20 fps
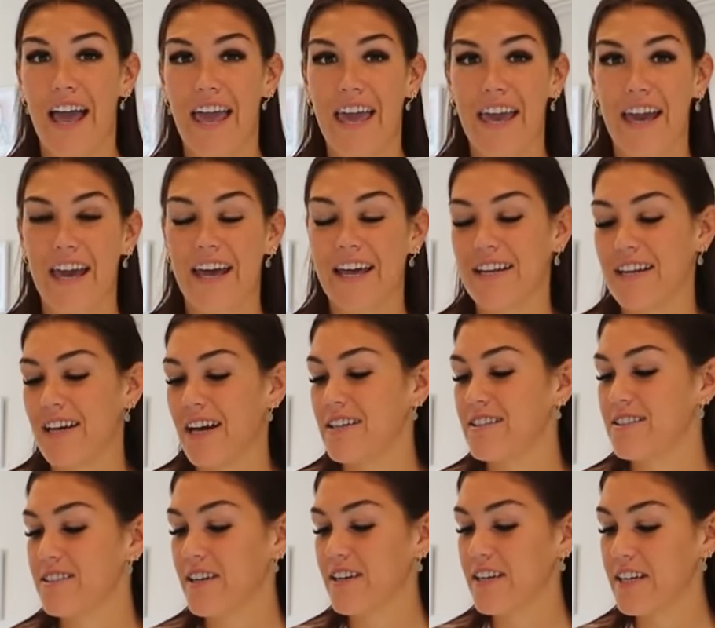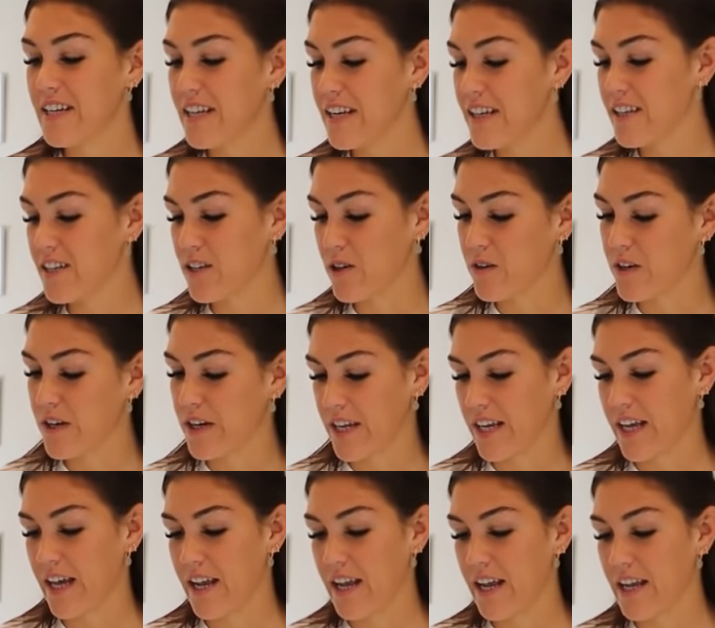and I started eating yogurt
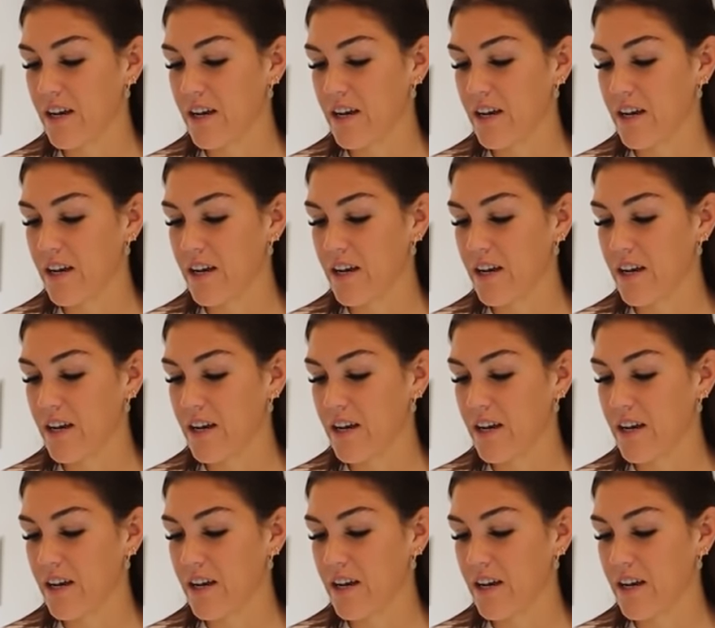again,